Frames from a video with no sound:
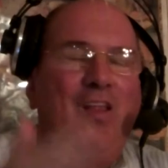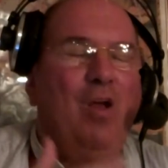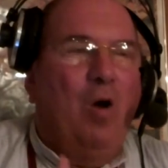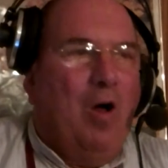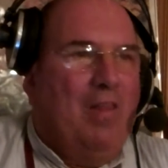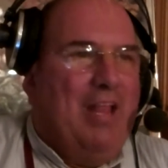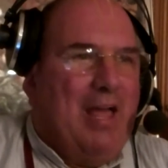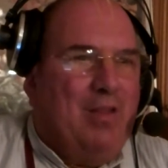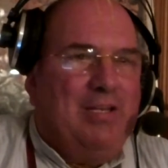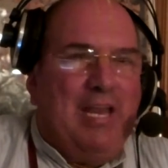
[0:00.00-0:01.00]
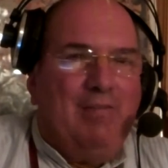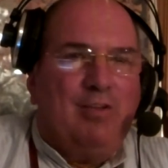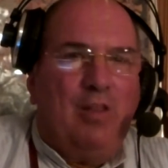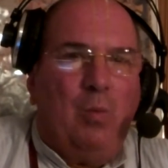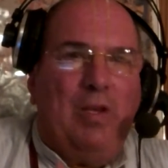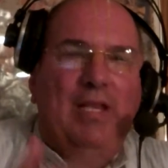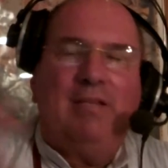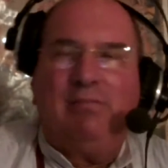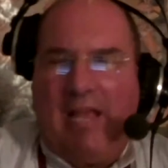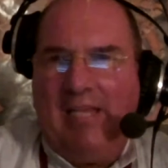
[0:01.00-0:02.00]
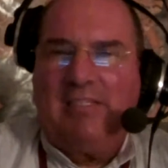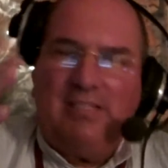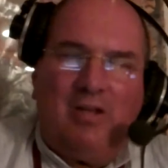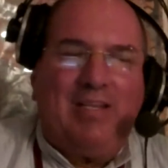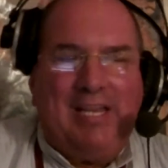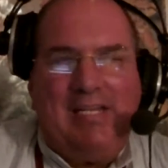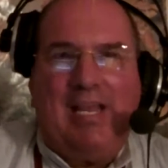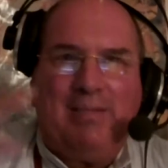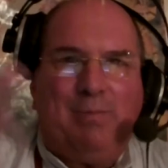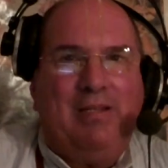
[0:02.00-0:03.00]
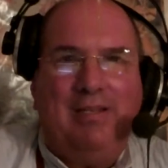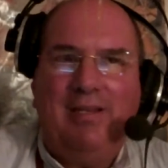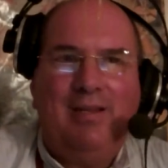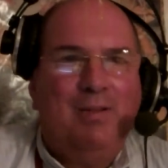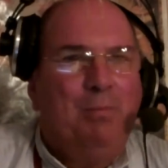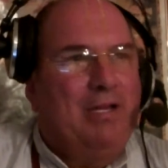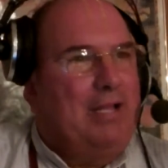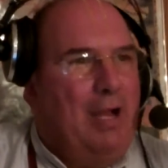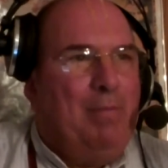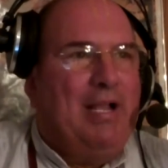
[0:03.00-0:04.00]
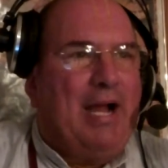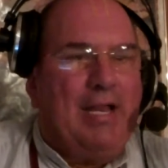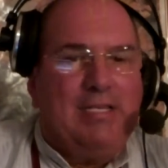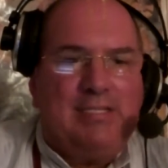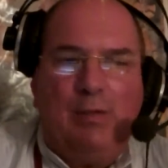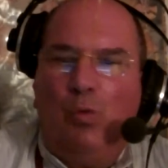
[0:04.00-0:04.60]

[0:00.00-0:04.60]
All the other days of the week, rice is okay, nice, but Kama Kadasi,